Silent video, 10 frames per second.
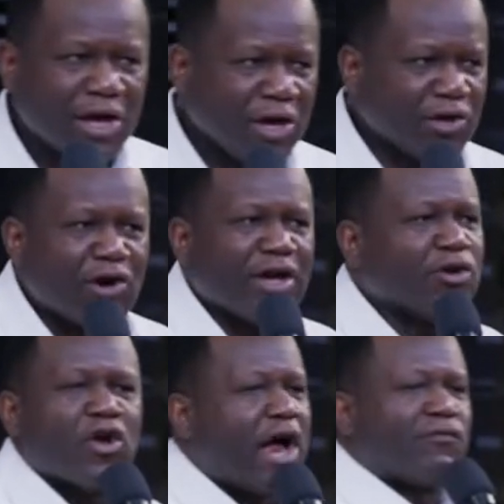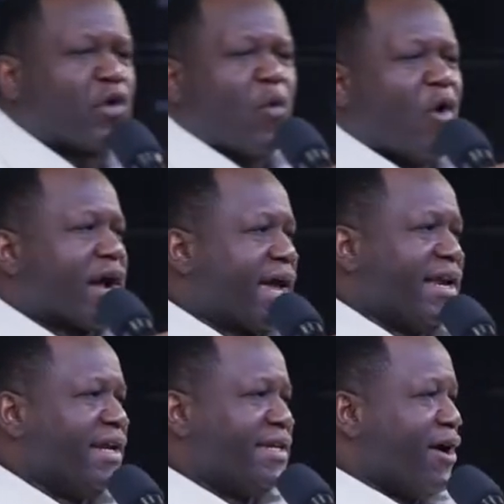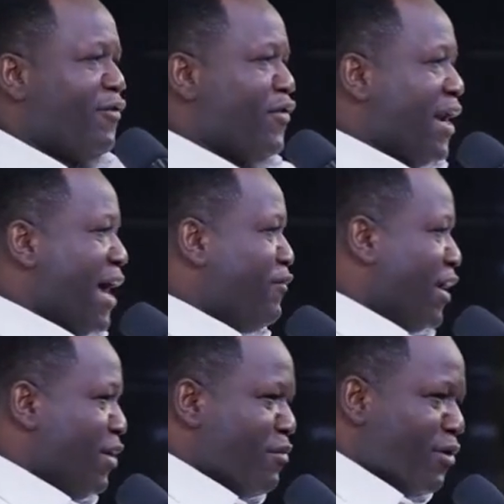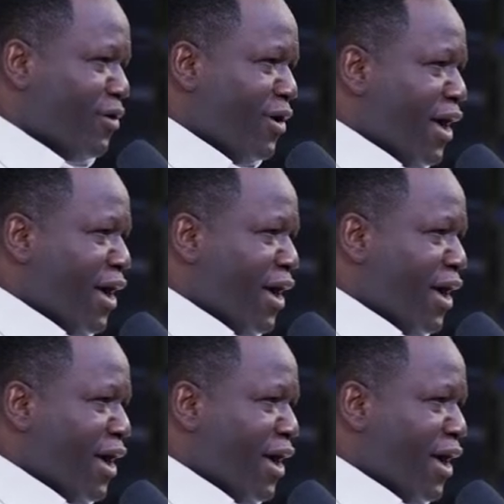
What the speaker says: You don't have to work any day of your life anymore.